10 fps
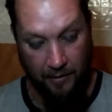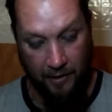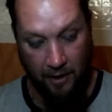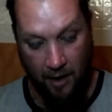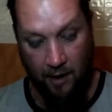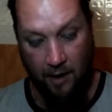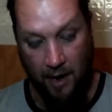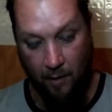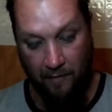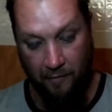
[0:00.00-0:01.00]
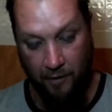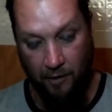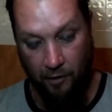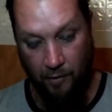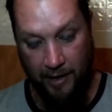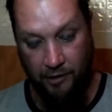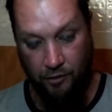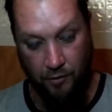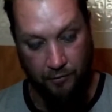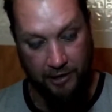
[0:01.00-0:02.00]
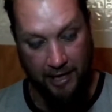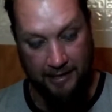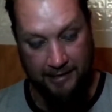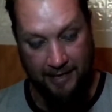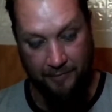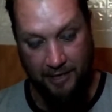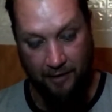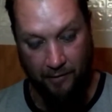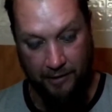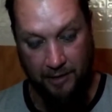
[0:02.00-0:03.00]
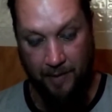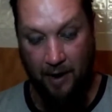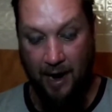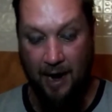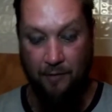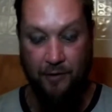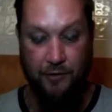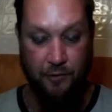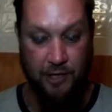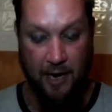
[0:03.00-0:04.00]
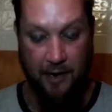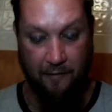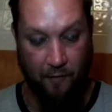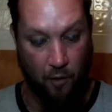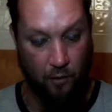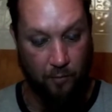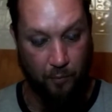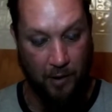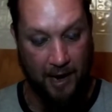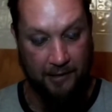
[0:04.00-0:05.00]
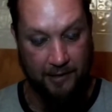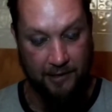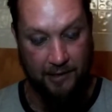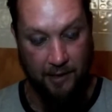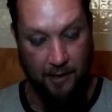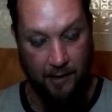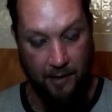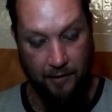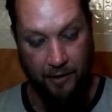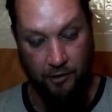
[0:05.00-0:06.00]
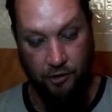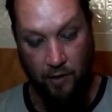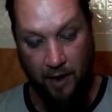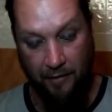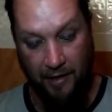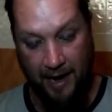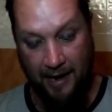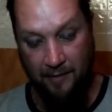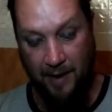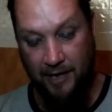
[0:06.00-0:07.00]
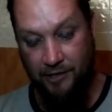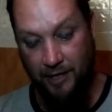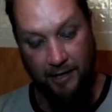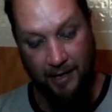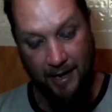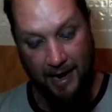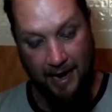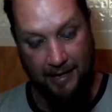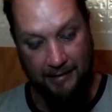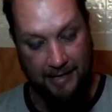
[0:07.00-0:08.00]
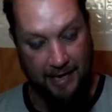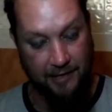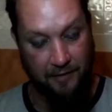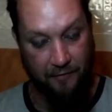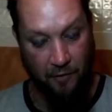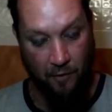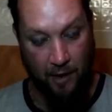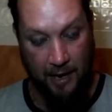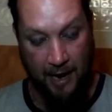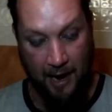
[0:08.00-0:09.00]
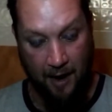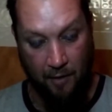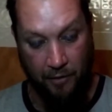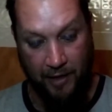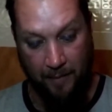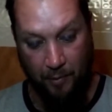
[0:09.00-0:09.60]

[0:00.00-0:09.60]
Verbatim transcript: There are, however, great truths and deep secrets about how the Teutonic folk practiced their troth and magic in days of yore and how they